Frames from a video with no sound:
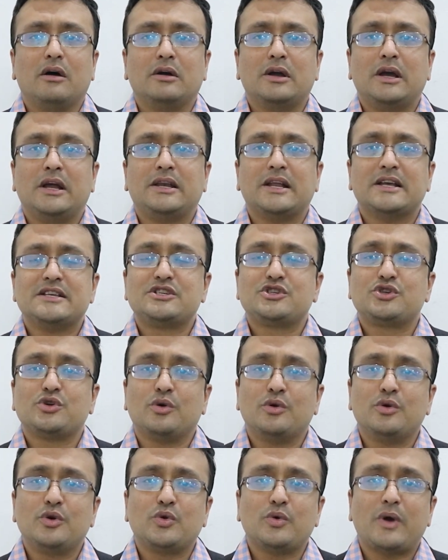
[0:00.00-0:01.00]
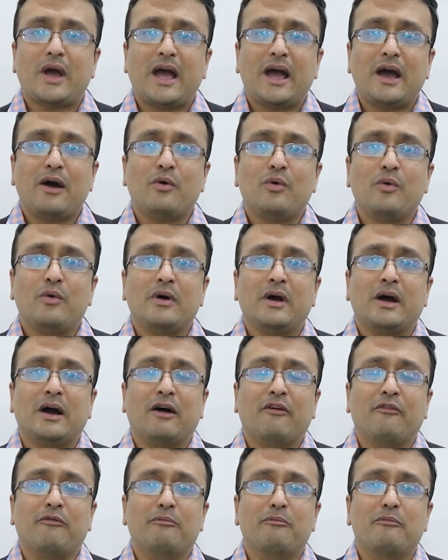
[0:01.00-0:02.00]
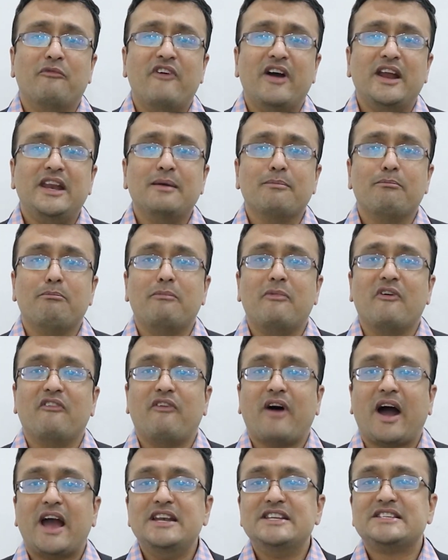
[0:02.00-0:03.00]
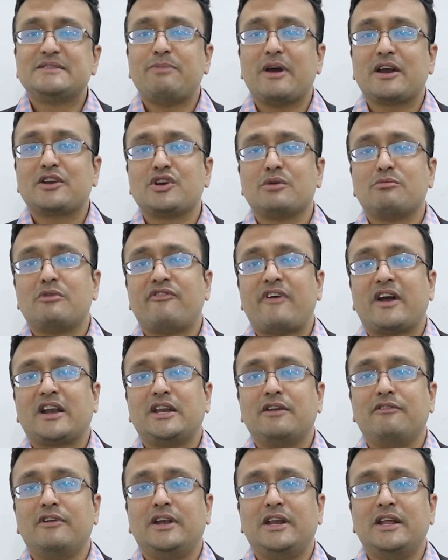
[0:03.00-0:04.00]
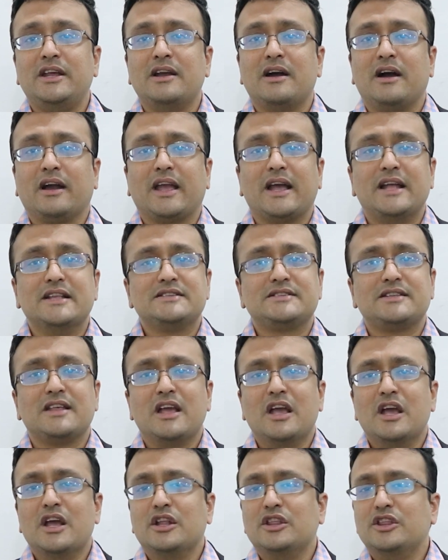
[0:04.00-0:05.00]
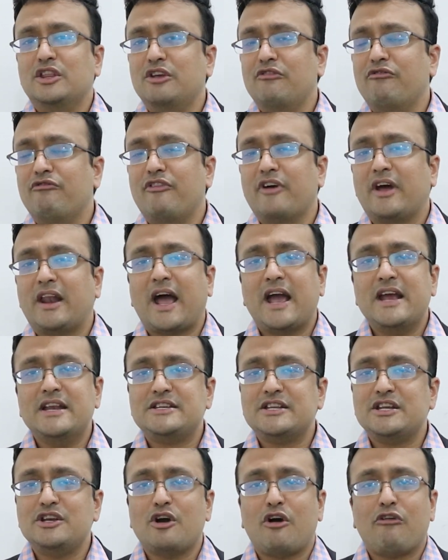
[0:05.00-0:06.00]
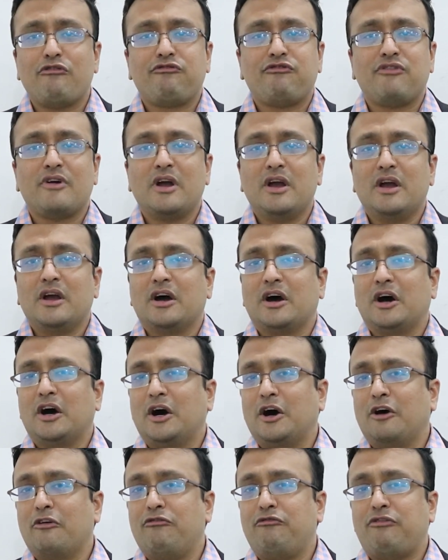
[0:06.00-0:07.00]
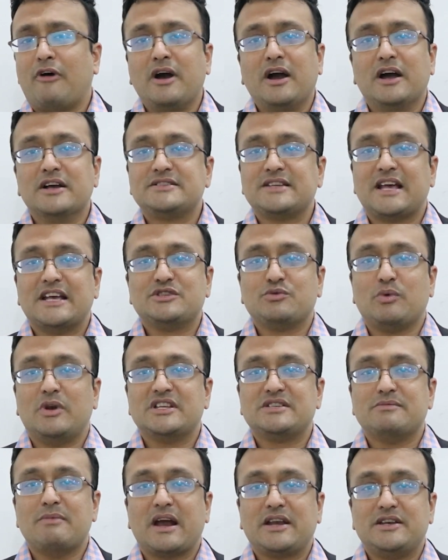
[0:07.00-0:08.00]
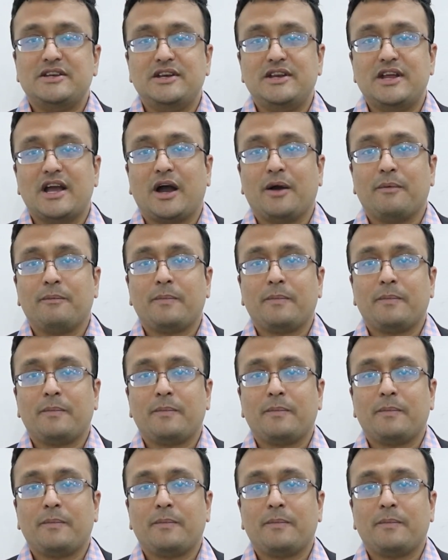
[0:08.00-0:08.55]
it has shown to have a very wide spectrum of activity against the variety of fungus as well as bacteria.